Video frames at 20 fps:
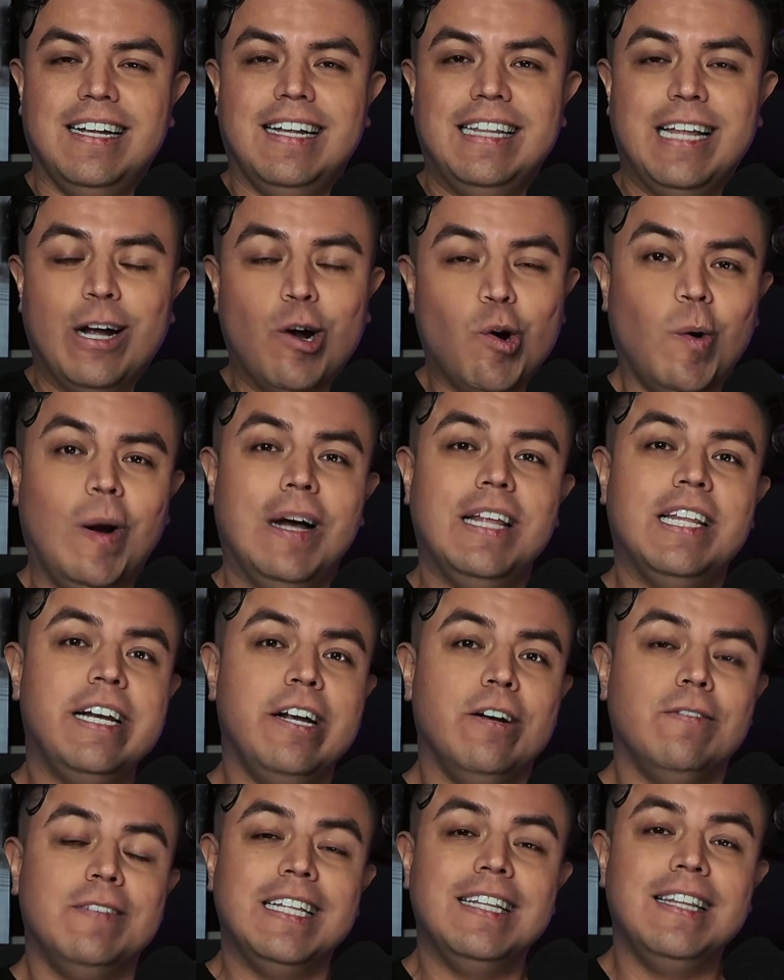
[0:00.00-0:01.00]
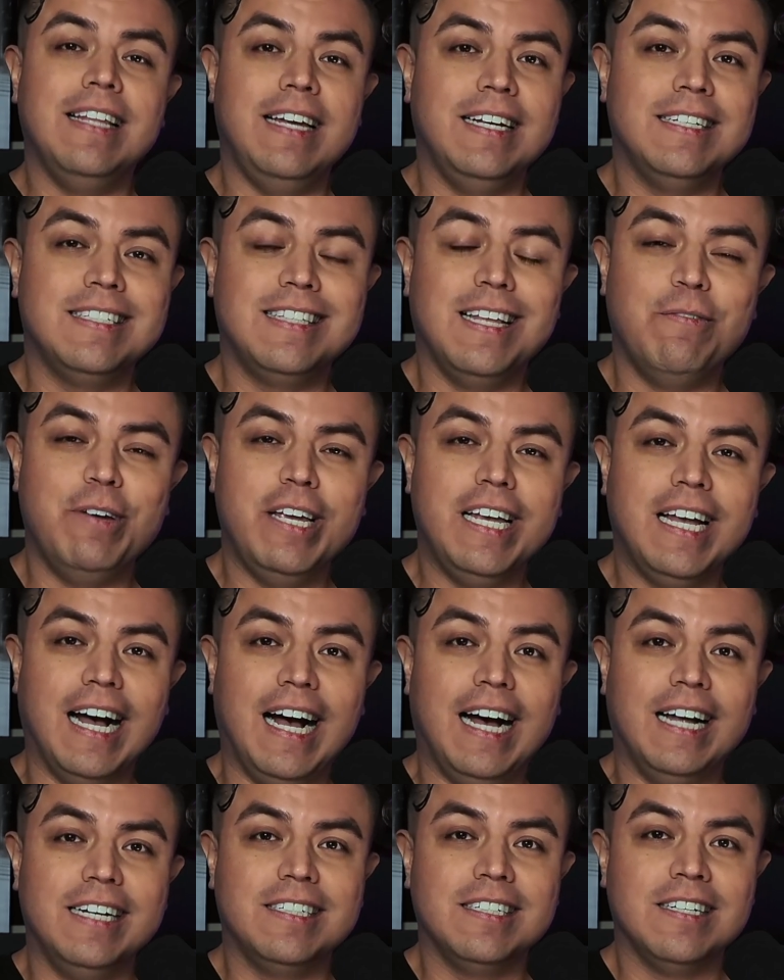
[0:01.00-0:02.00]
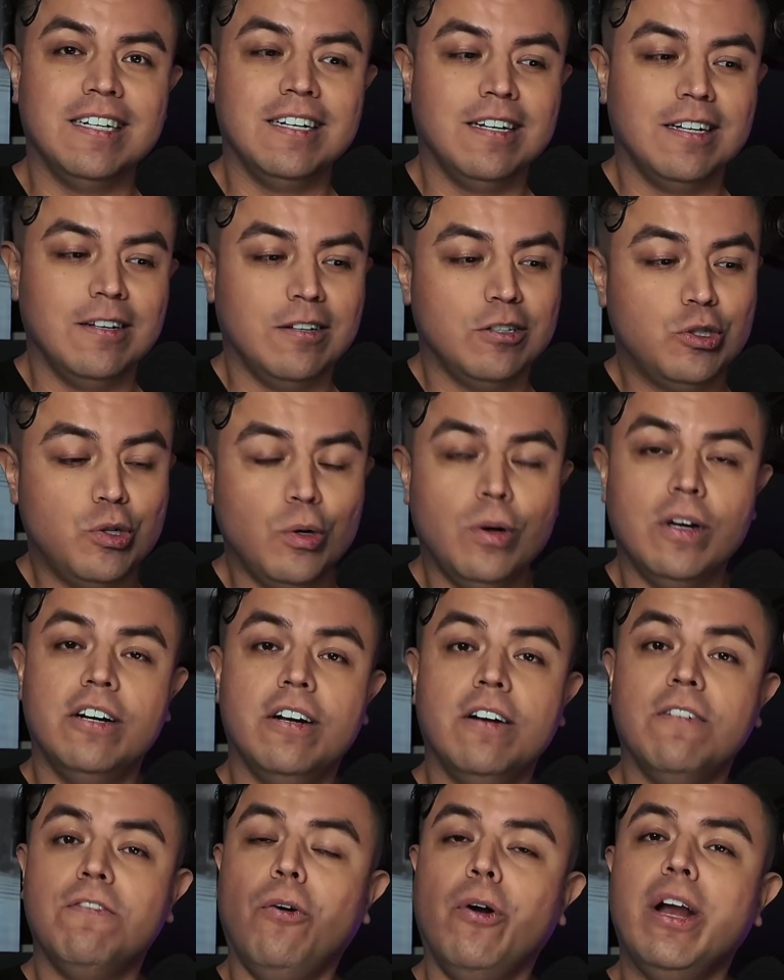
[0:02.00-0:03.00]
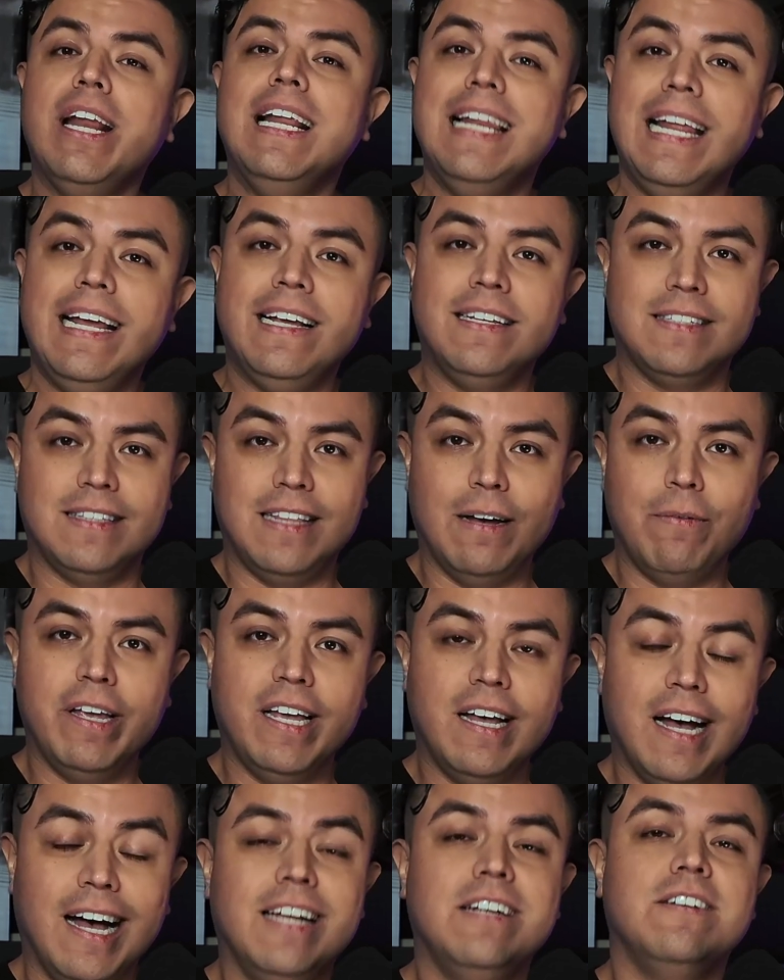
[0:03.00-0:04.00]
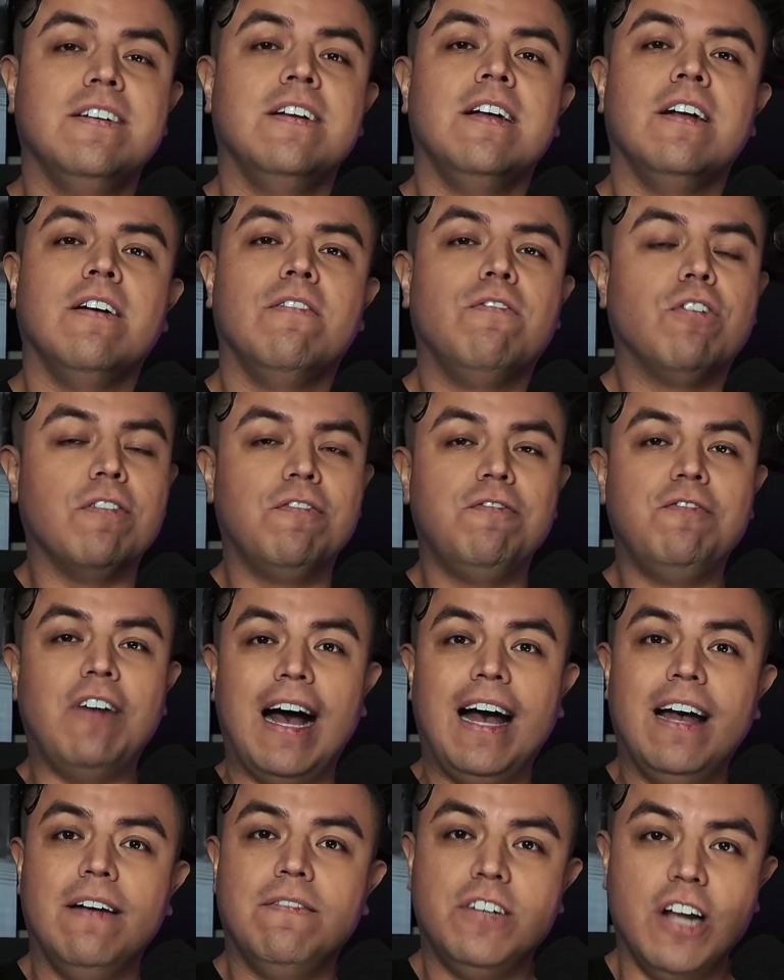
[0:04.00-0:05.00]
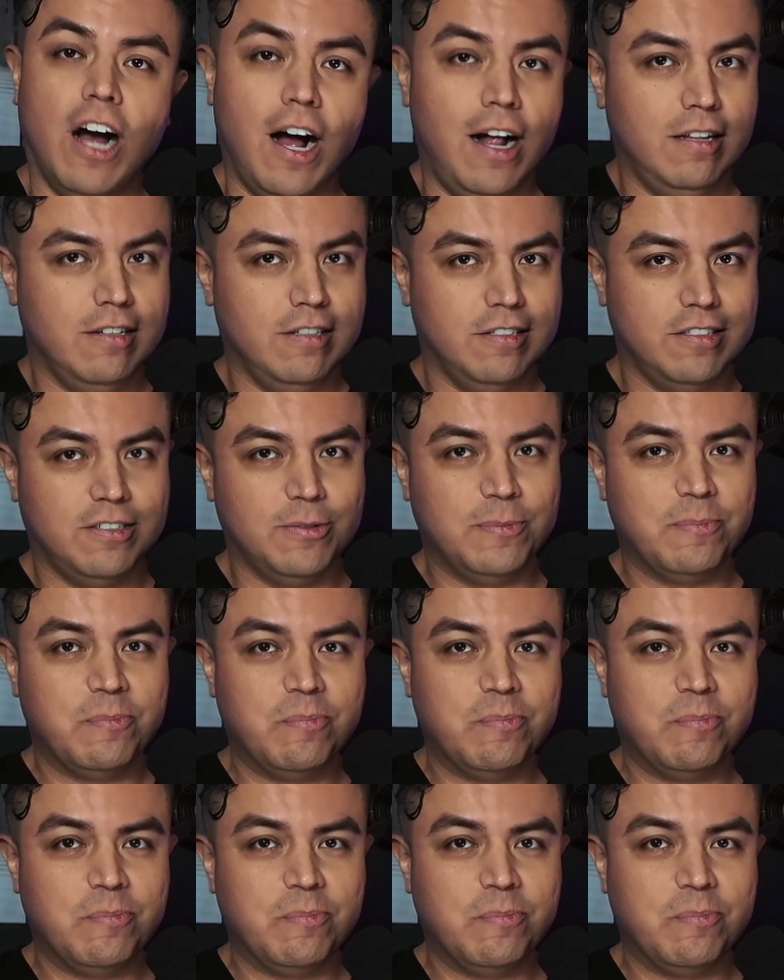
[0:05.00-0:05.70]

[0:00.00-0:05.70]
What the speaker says: the quality of the links that we got? 240 links that we got for $5,